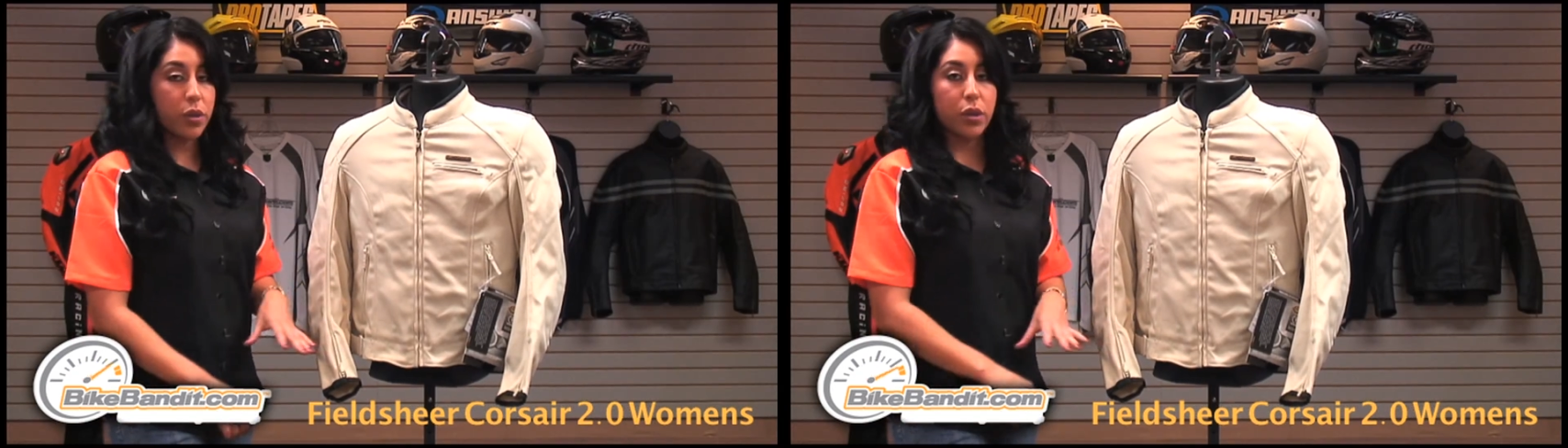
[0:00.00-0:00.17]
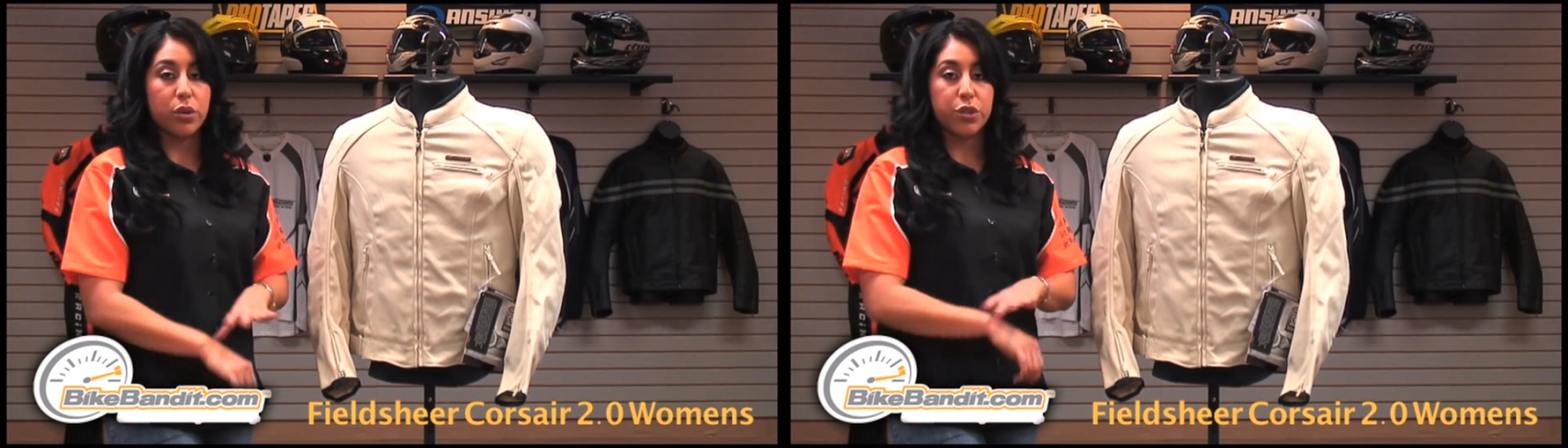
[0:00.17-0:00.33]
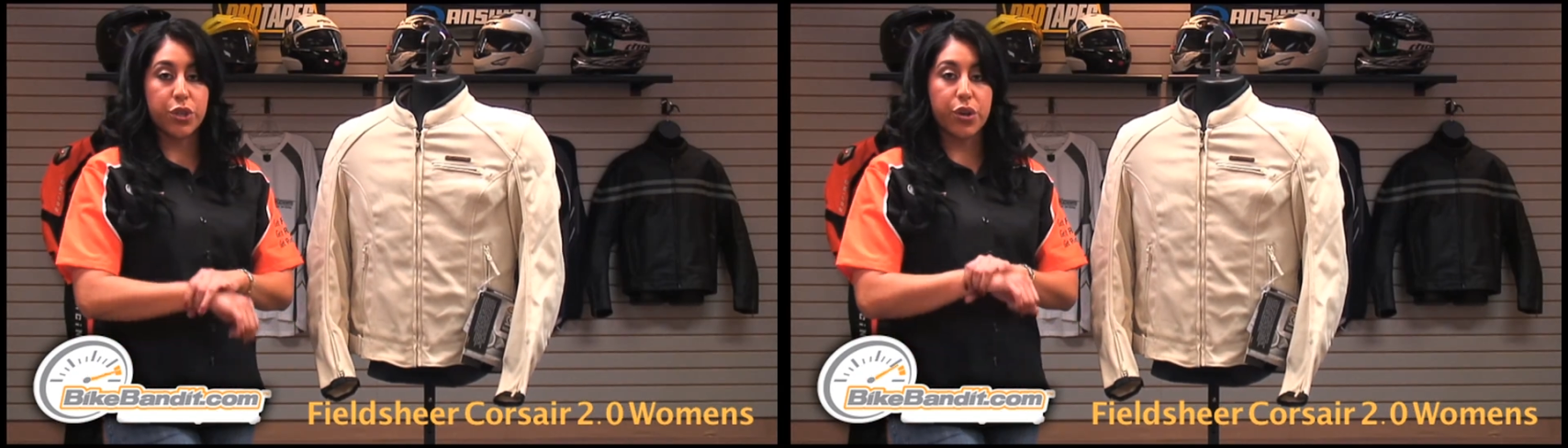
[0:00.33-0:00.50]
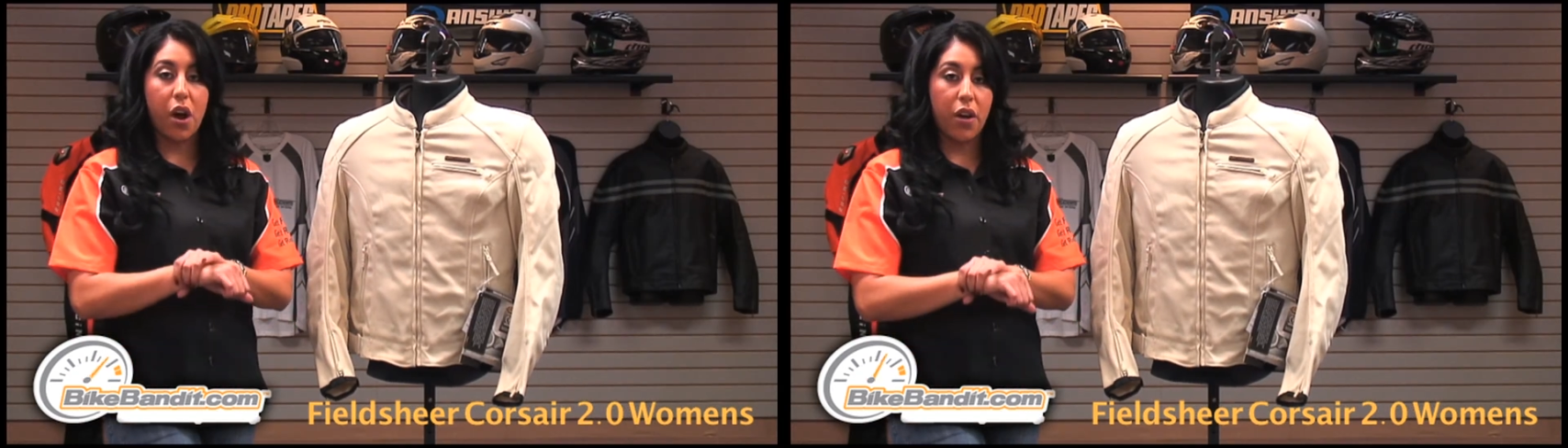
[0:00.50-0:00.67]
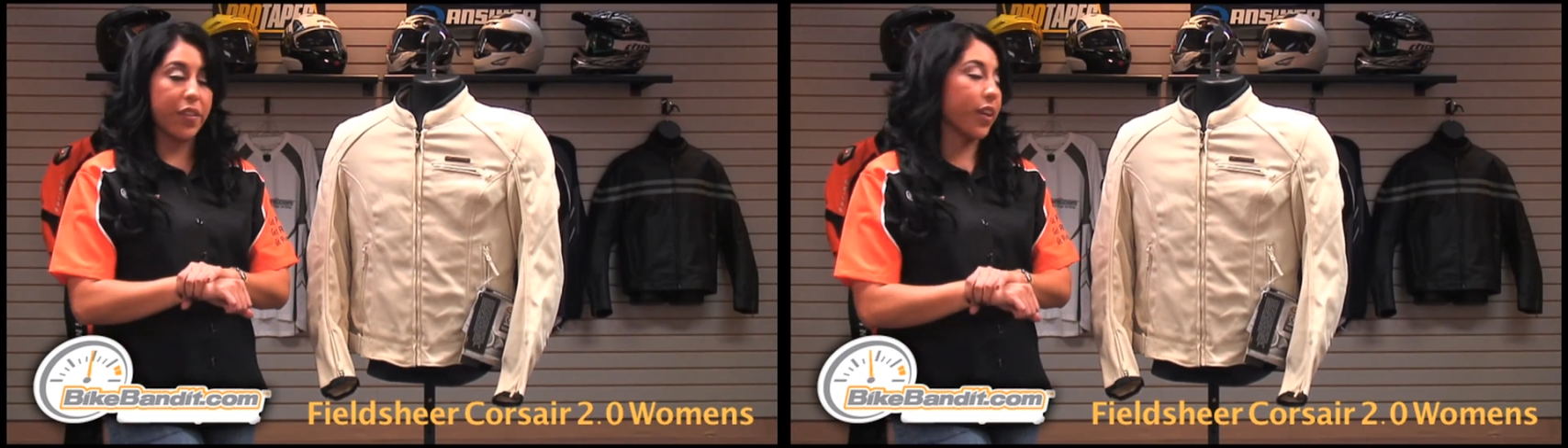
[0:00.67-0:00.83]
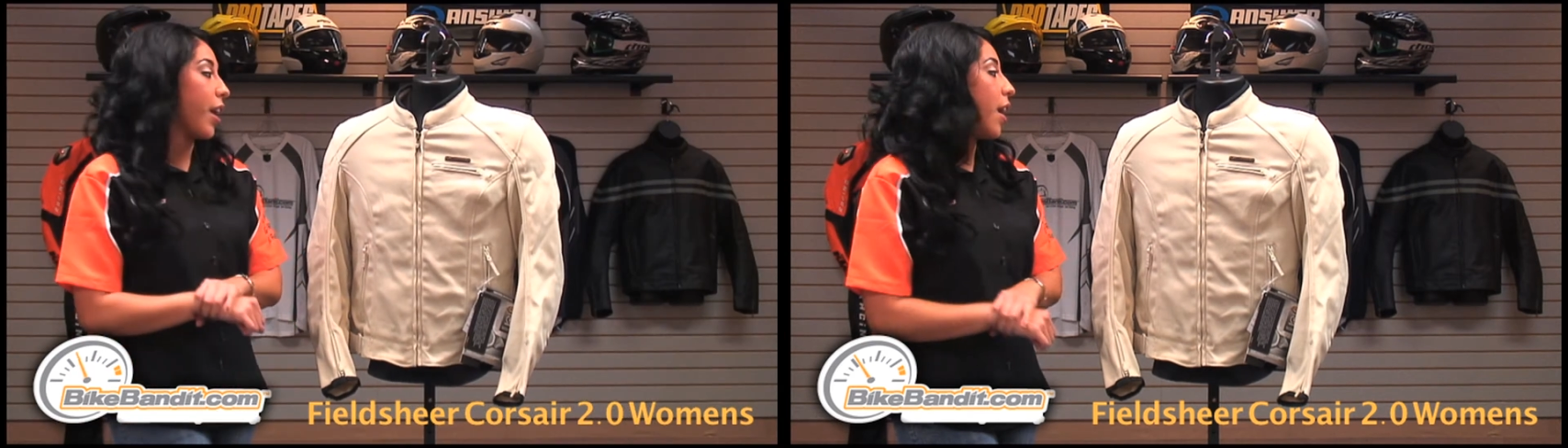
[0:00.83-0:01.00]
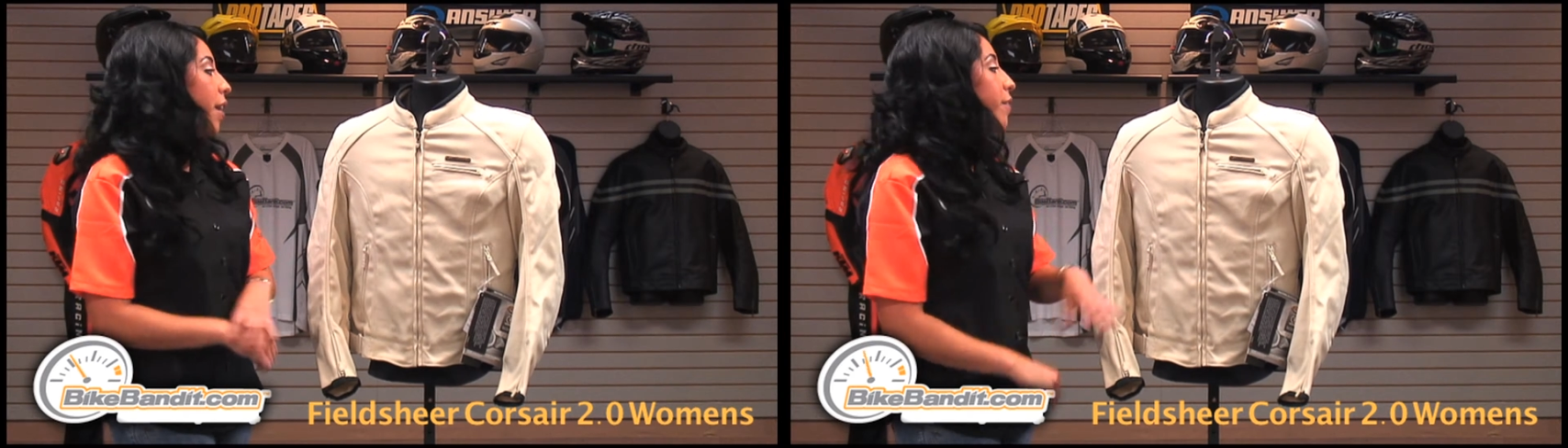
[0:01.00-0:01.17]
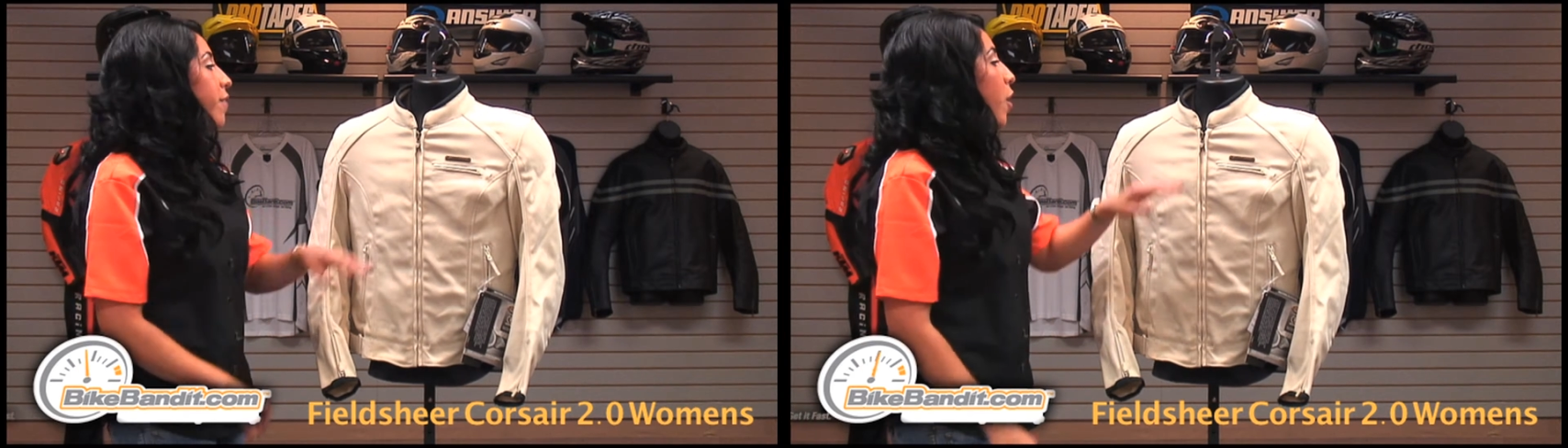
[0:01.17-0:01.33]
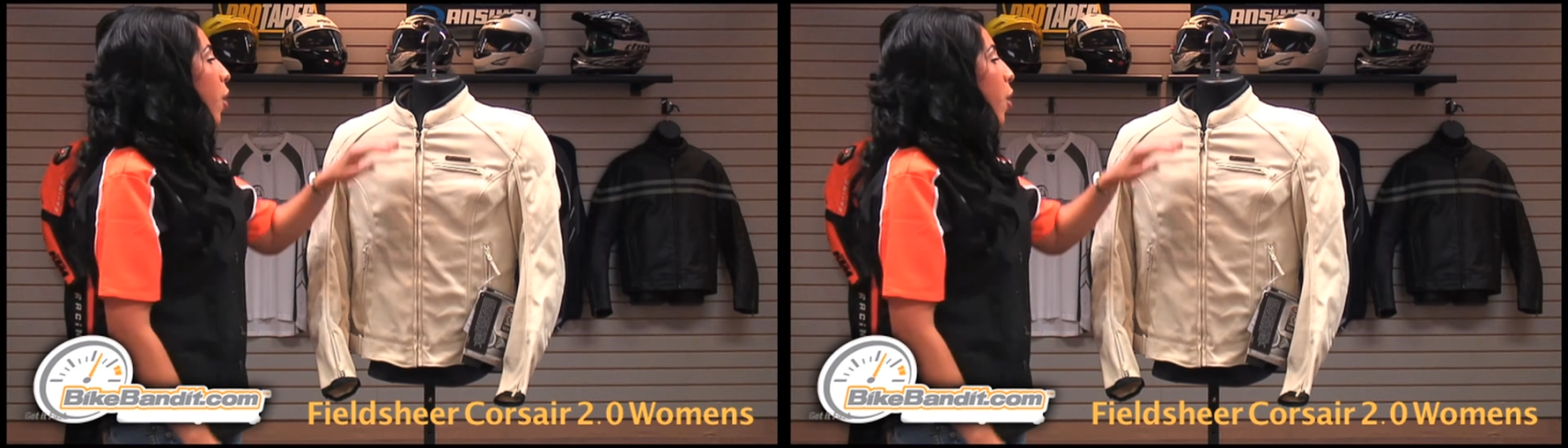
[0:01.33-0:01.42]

closure on the cuff